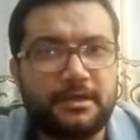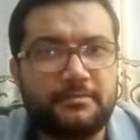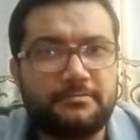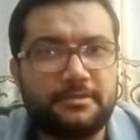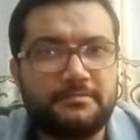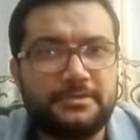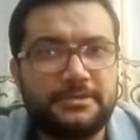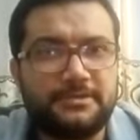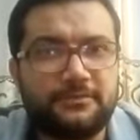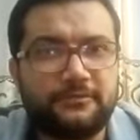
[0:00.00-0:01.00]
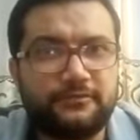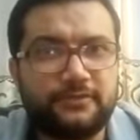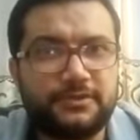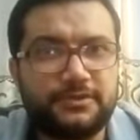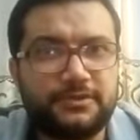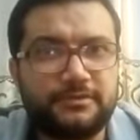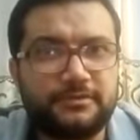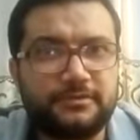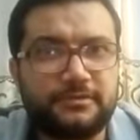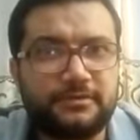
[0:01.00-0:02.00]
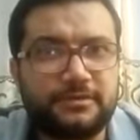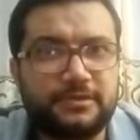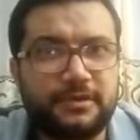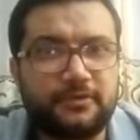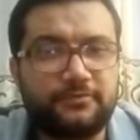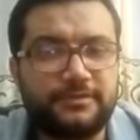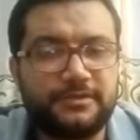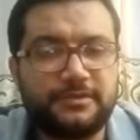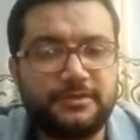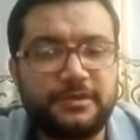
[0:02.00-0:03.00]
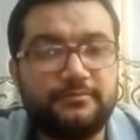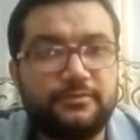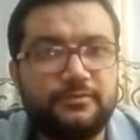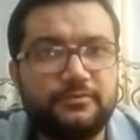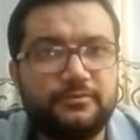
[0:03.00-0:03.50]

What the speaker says: Maybe this information, I hope that help you.